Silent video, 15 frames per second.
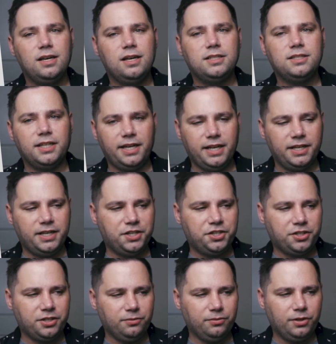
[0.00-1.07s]
City
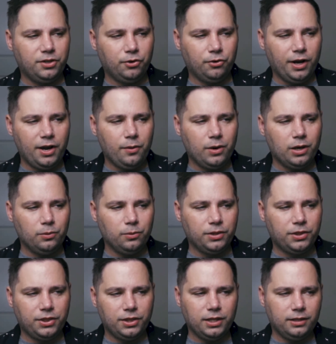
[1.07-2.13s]
Edition, the gray one
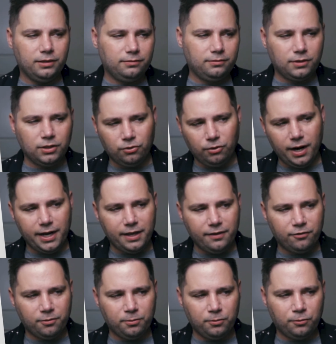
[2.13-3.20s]
with the
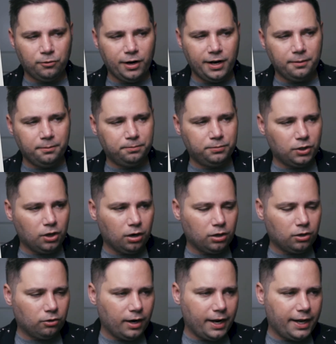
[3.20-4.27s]
gradient from gray to dark
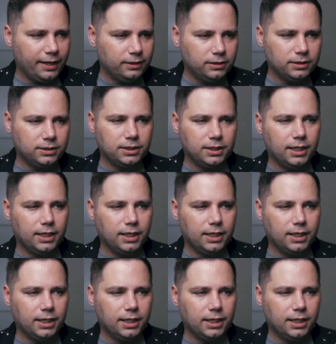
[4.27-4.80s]
gray. It just